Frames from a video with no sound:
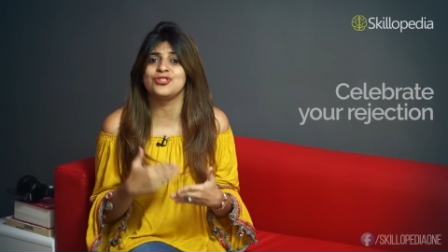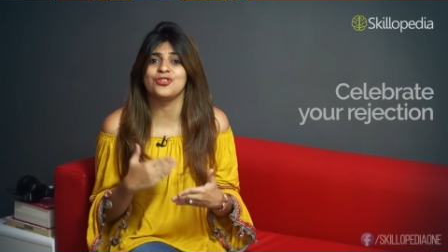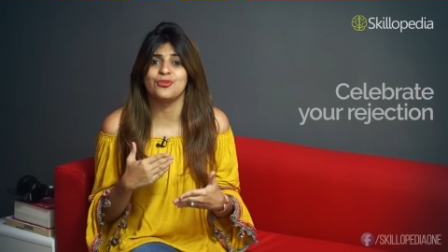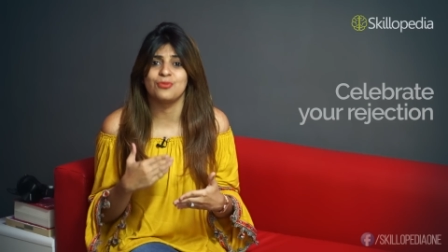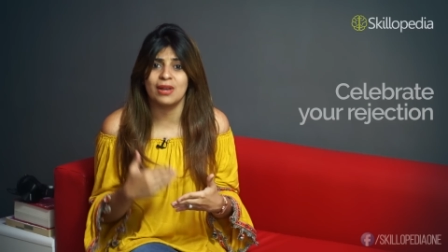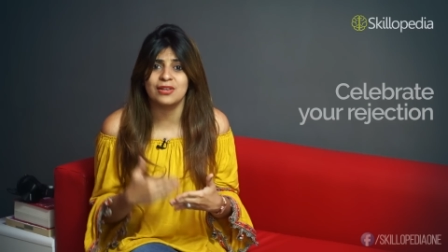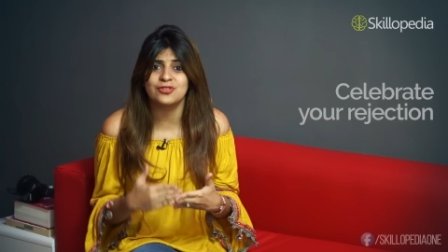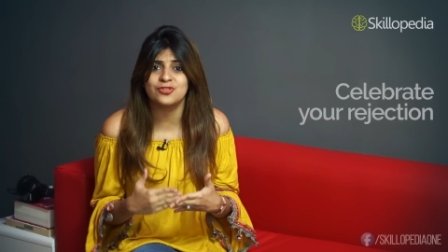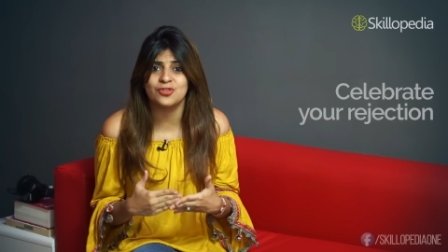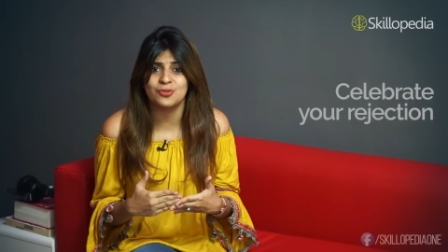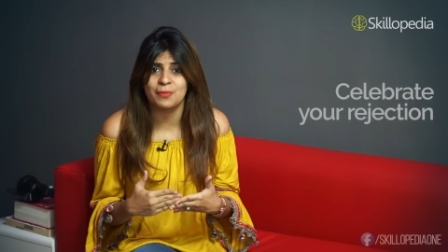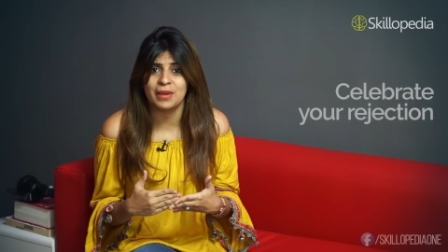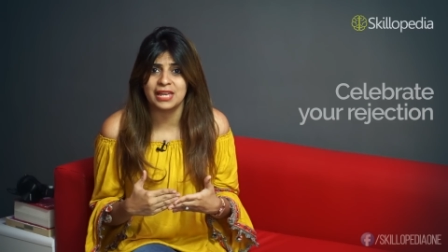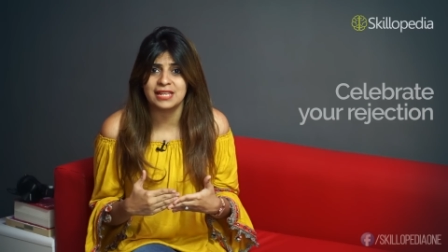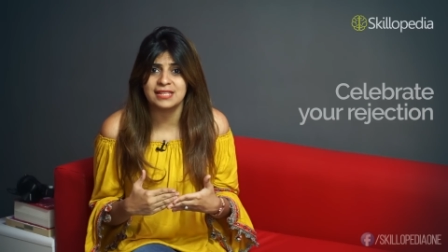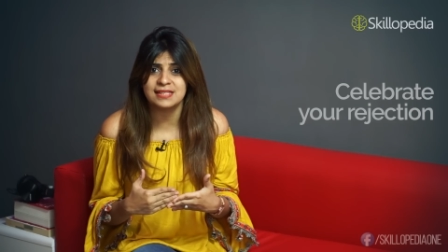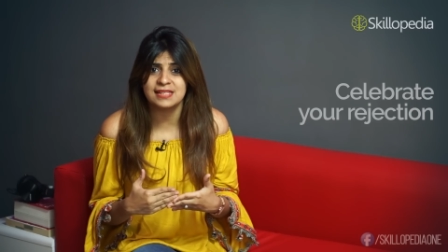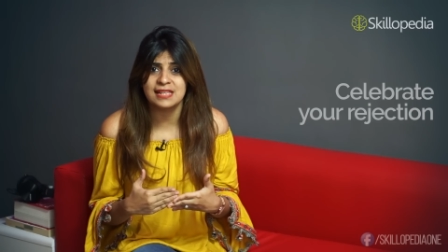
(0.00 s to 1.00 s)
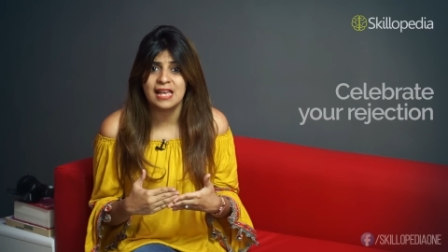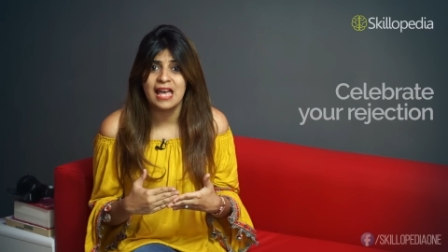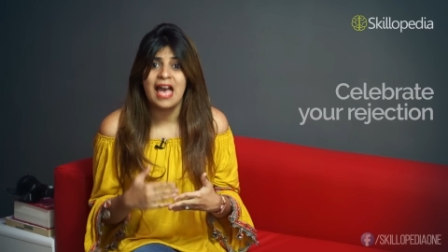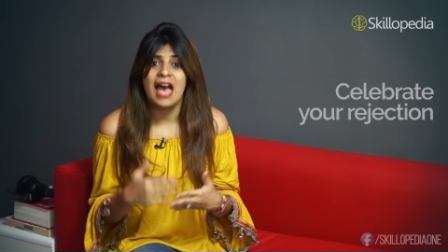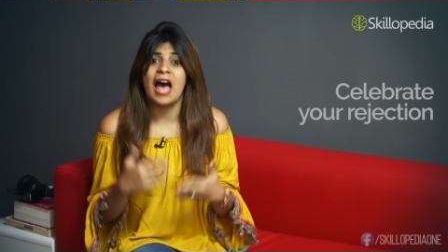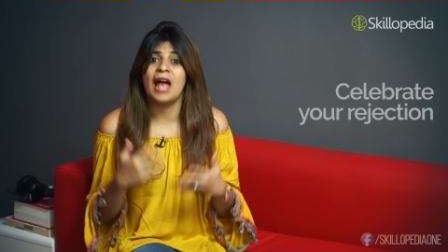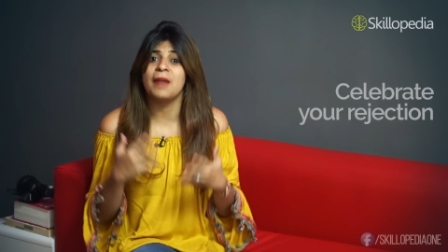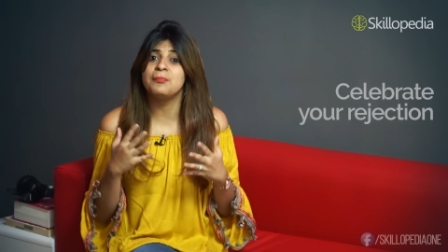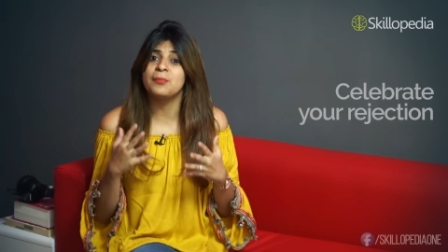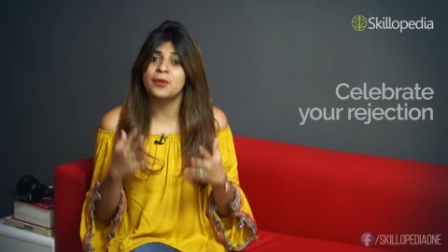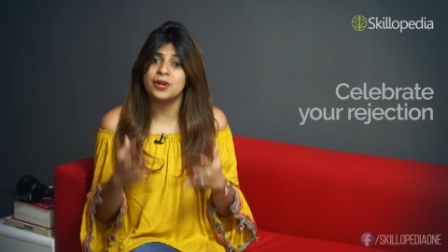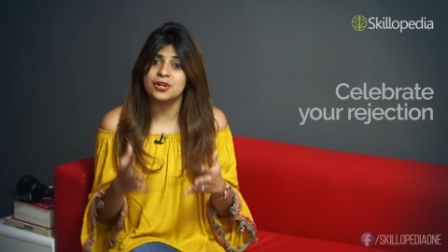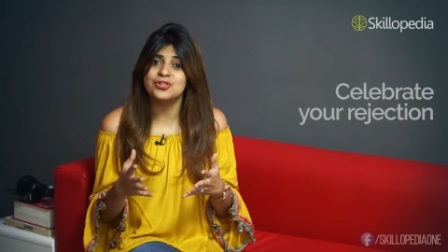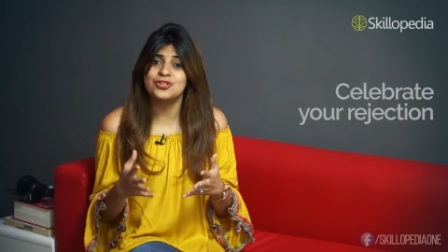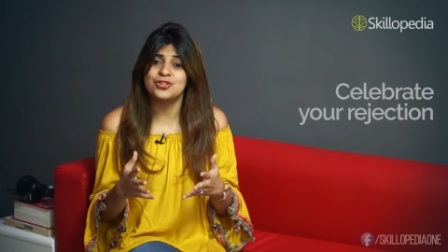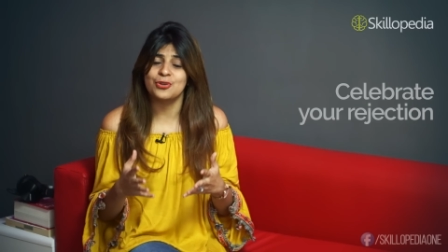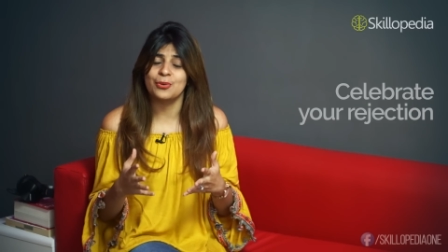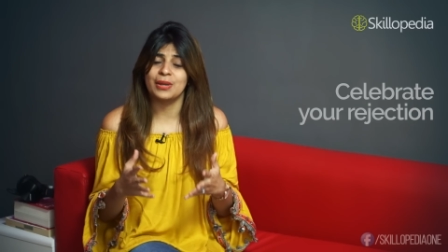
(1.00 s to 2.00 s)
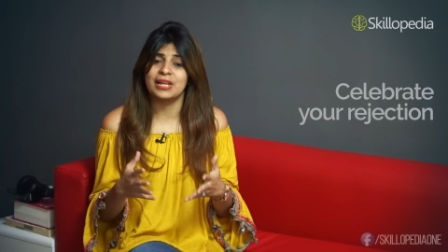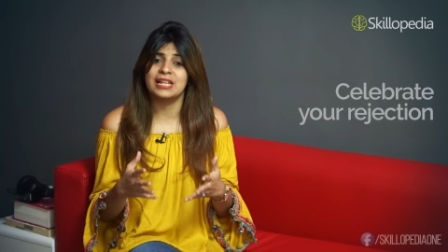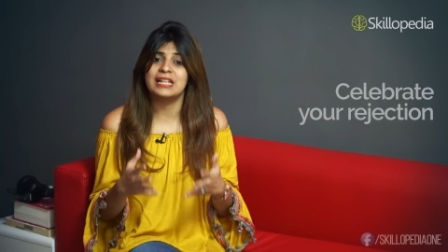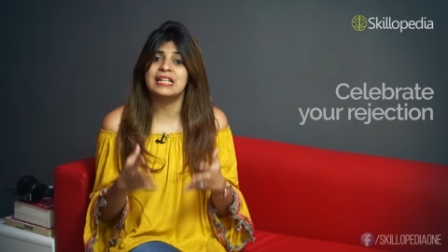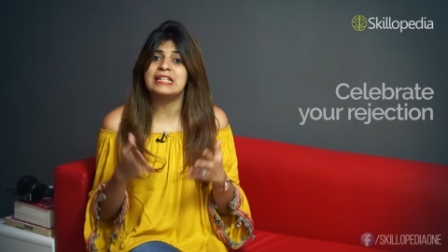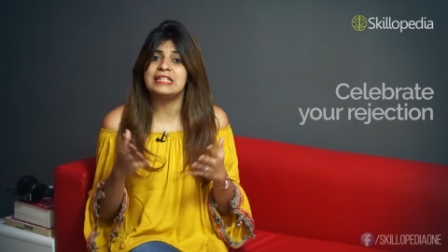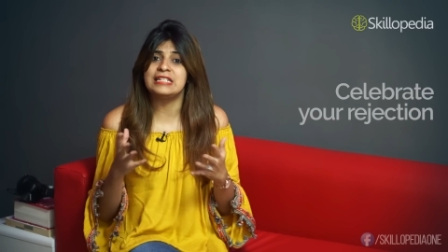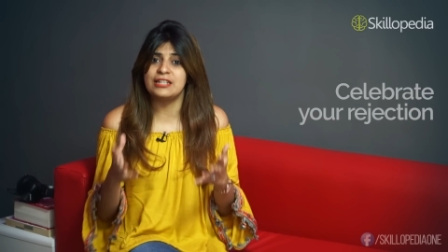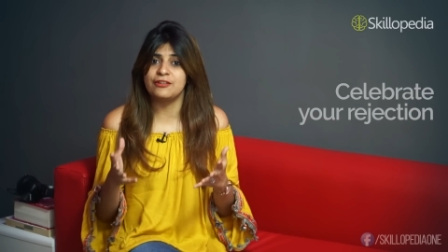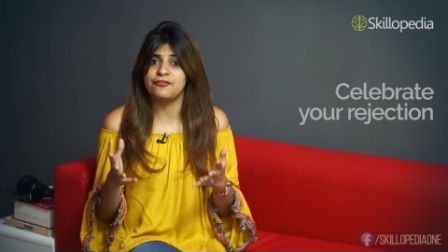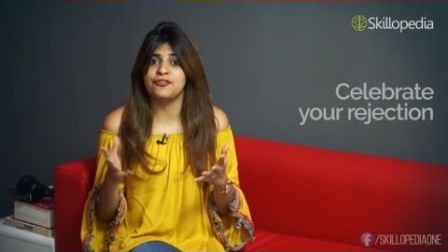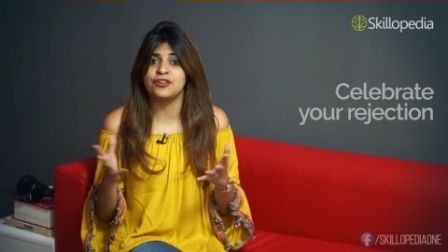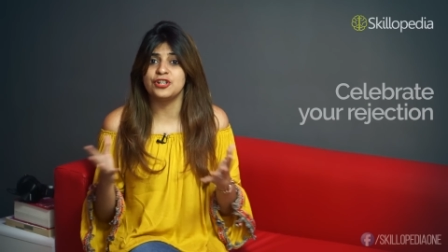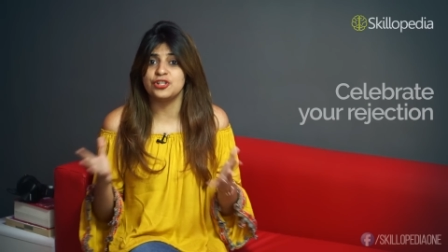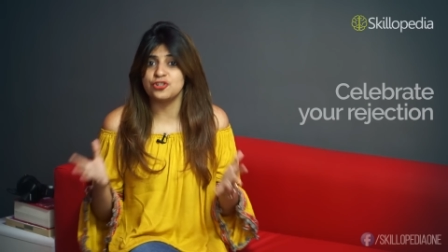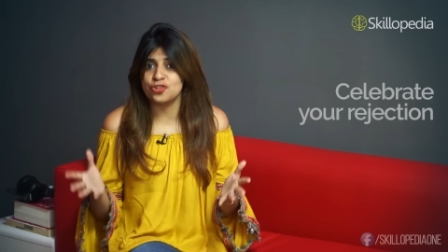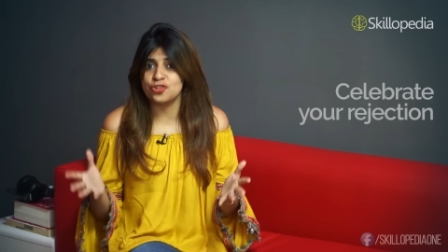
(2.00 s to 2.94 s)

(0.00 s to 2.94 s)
your resumes and pursuing different